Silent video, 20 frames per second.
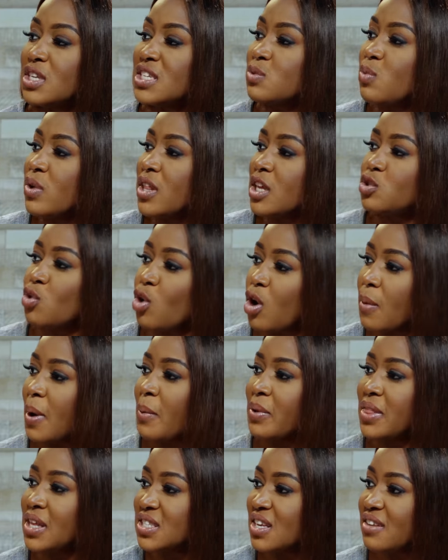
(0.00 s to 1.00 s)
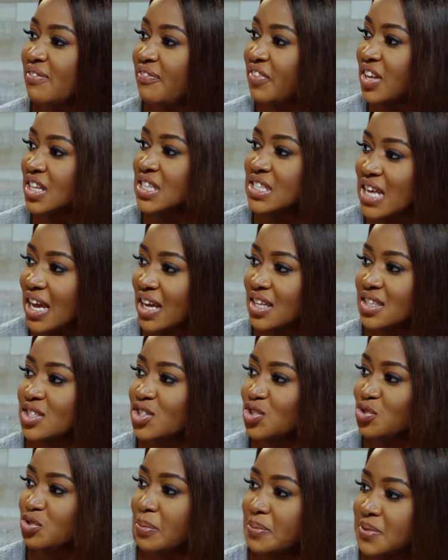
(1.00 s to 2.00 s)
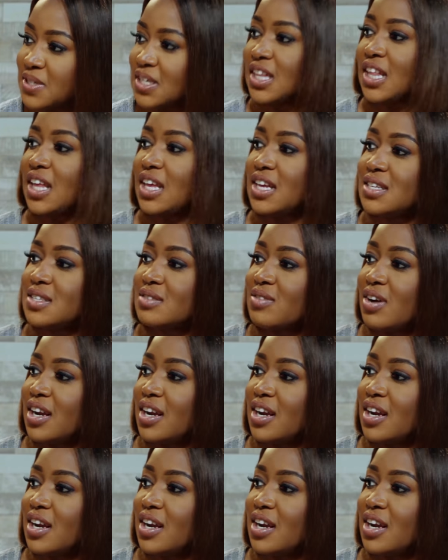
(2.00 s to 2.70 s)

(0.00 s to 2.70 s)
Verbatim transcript: so this is what they talk about when they say fintech disrupting things,